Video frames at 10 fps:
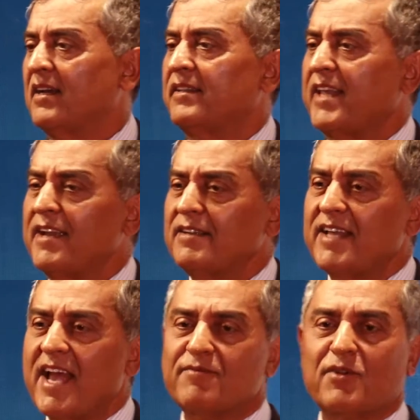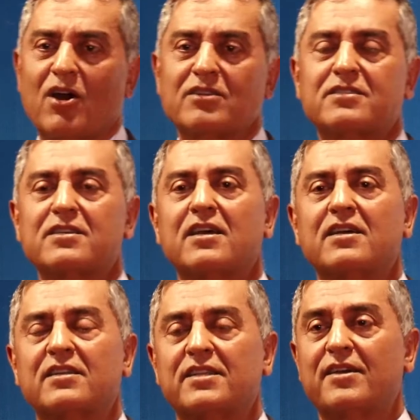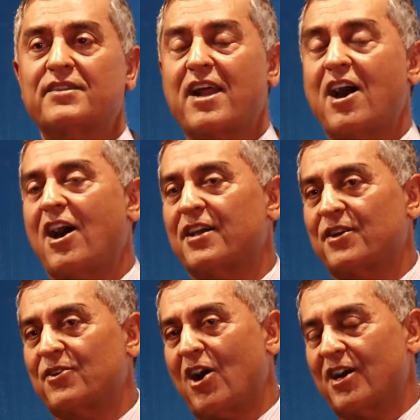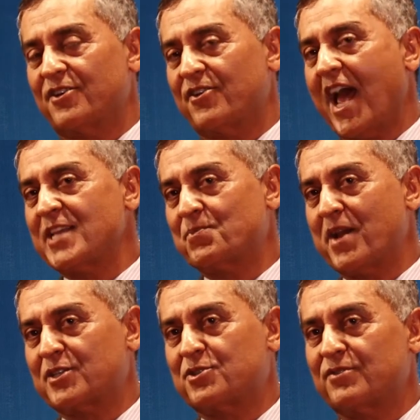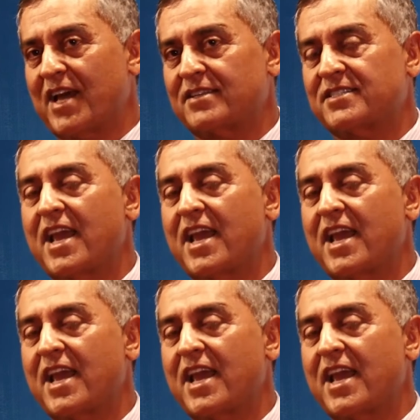Then they have got, there are other aspects to that,